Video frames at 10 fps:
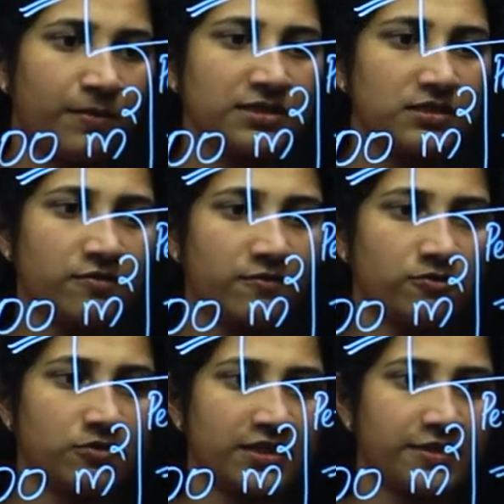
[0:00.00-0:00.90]
plus
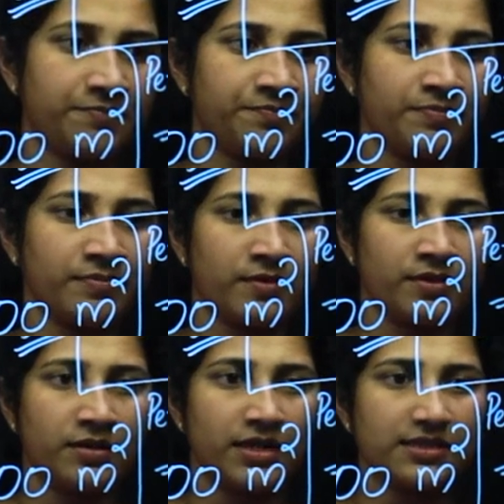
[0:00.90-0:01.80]
40
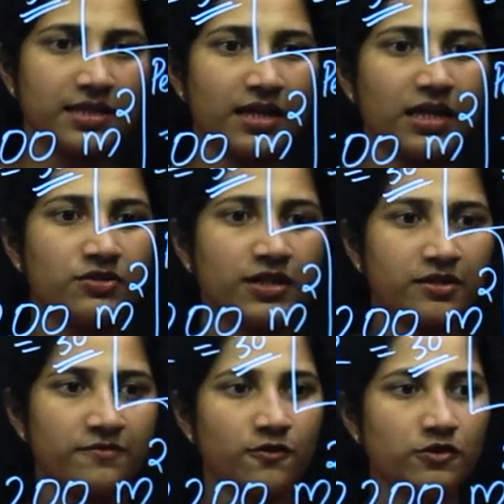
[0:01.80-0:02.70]
etra ellam kode
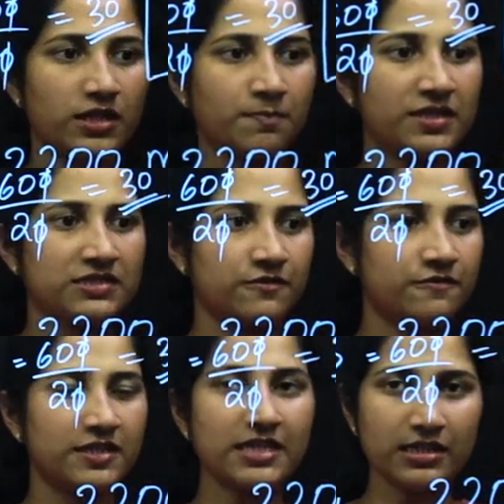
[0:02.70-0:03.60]
40 plus
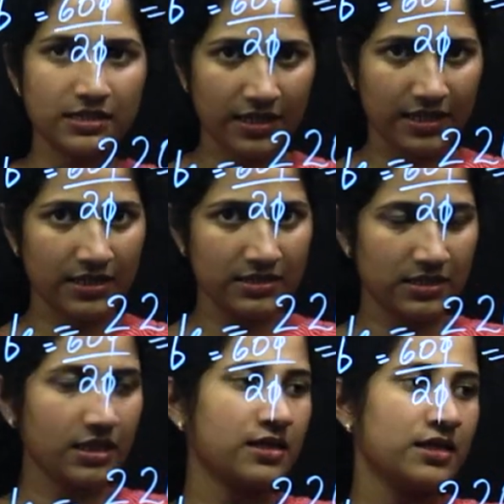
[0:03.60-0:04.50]
50
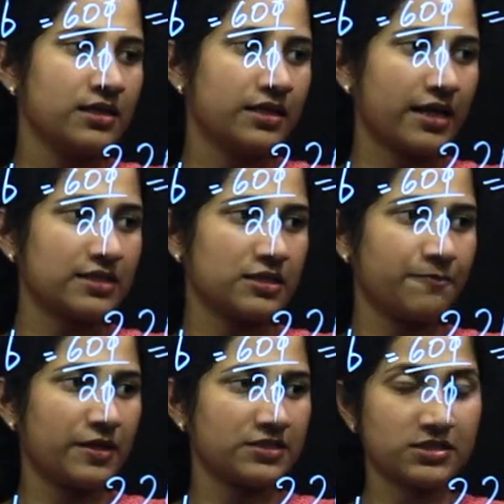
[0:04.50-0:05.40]
90 90
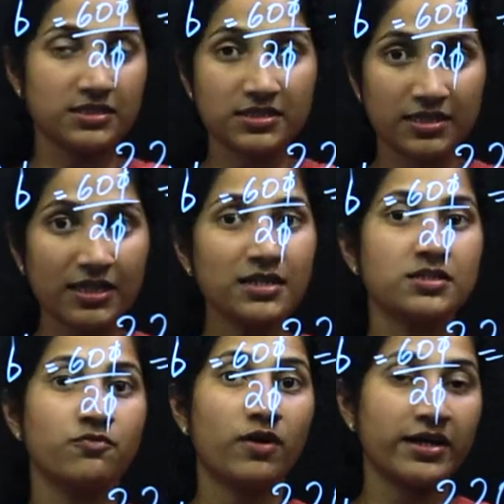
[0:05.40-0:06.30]
plus 30
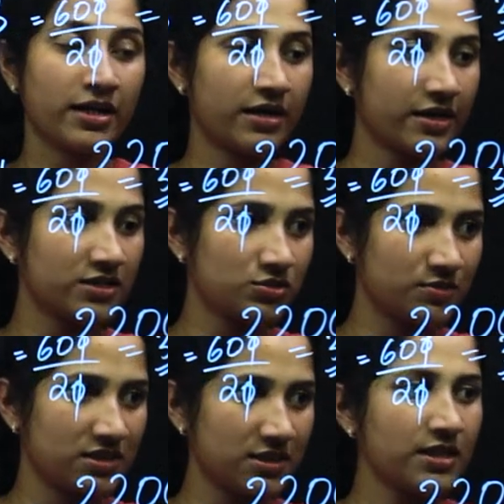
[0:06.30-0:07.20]

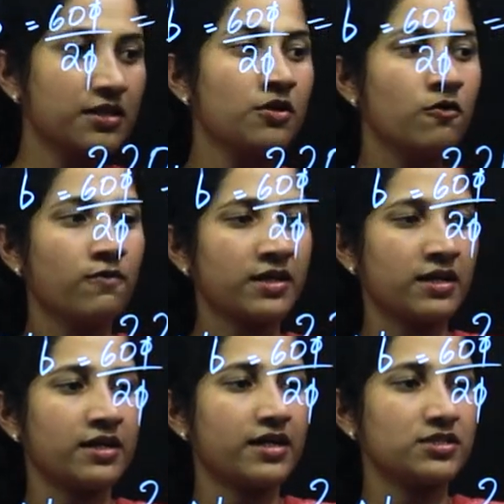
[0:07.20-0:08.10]
120
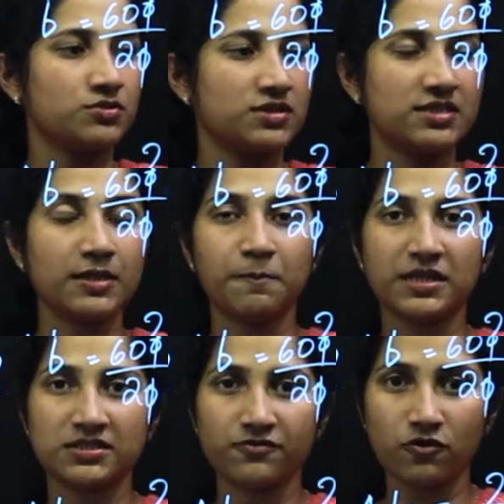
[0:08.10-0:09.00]
120
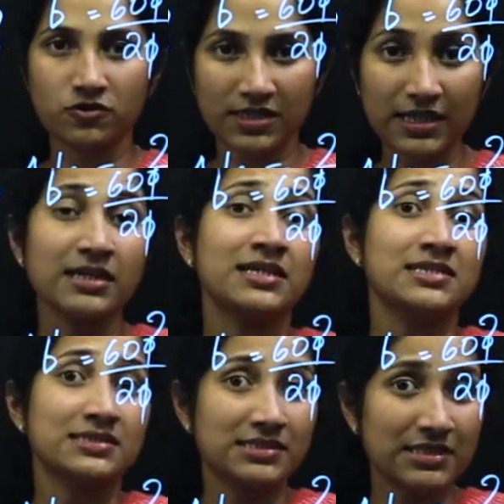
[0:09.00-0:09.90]
plus 40
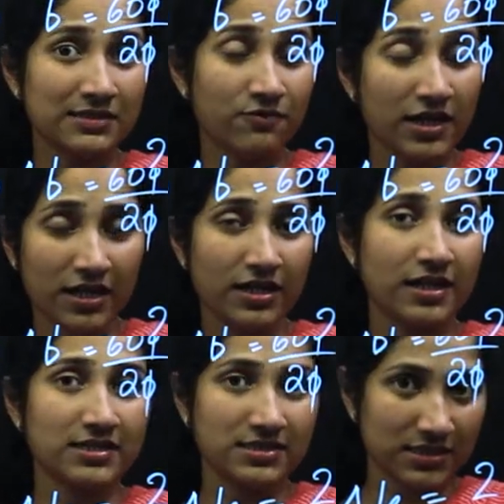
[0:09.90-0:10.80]

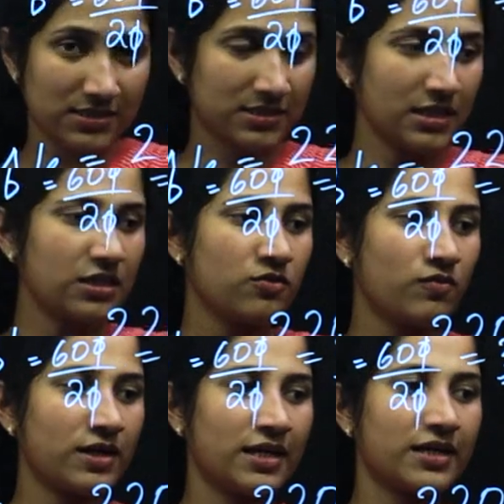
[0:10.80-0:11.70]
160
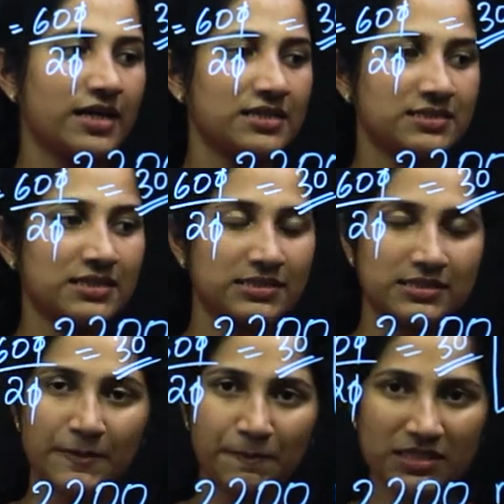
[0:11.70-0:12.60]

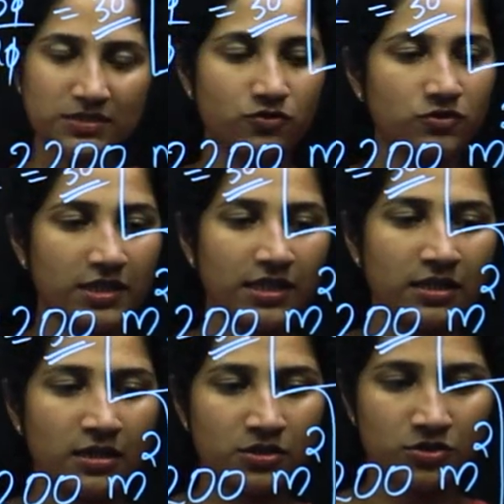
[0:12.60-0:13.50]
160 plus 40
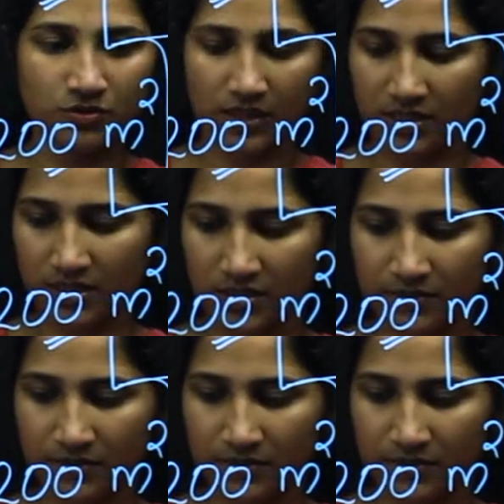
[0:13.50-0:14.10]
200